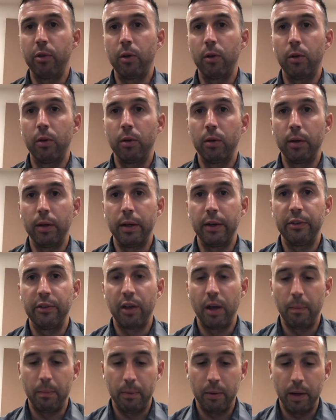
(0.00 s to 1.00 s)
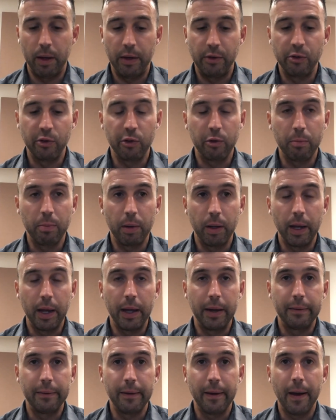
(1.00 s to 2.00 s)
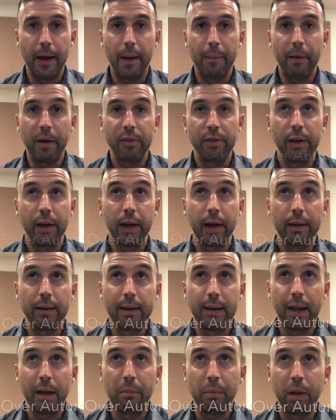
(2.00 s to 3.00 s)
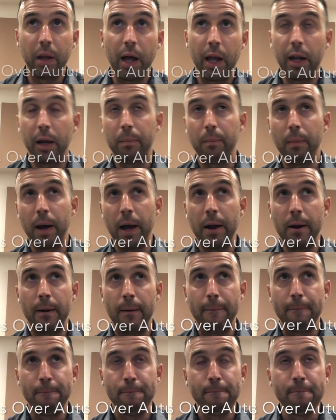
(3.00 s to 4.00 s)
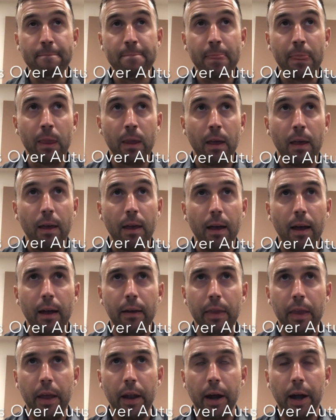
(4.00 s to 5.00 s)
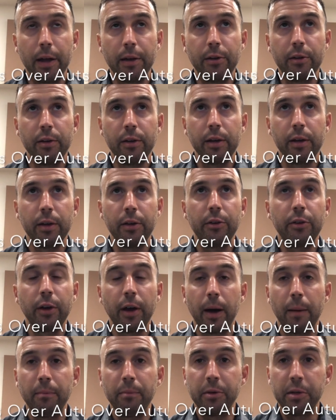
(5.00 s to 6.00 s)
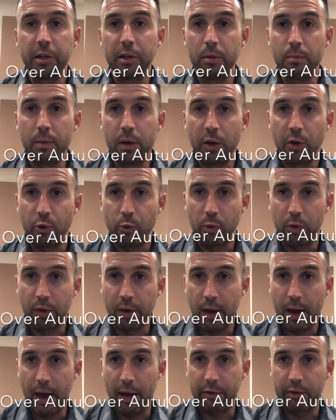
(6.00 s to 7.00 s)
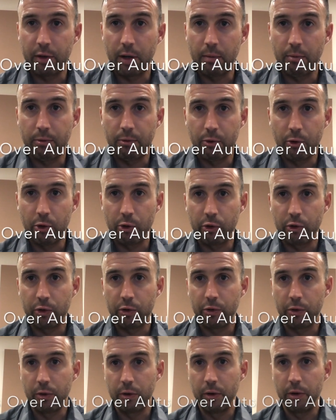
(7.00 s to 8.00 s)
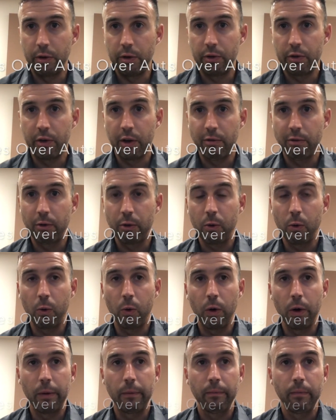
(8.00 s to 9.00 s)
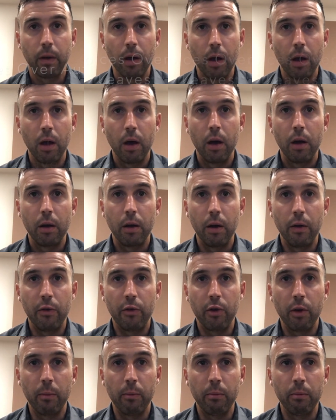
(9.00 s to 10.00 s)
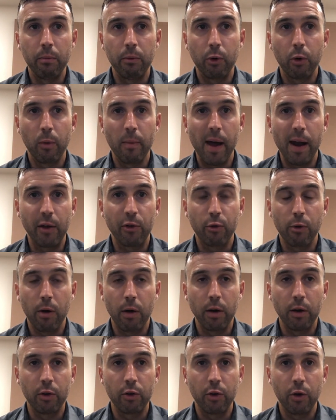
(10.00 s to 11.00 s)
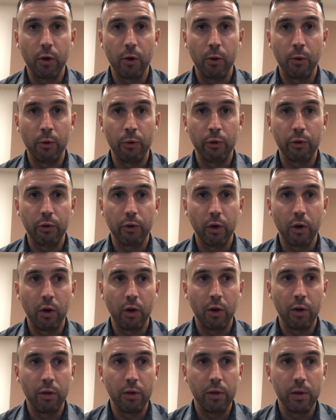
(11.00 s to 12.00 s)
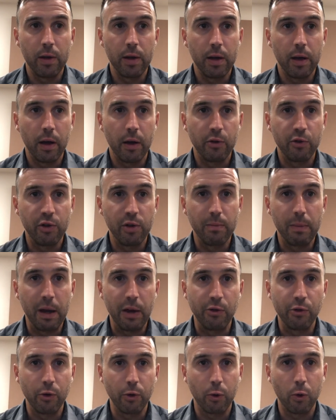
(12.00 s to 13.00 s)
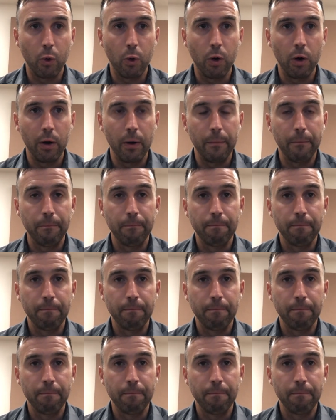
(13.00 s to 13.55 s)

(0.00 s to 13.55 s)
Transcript: little example I just played, I think I did A melodic minor, and then I did D diminished with the half step first for the D7 chord. Did some chromatic surrounding tones on the G major chord.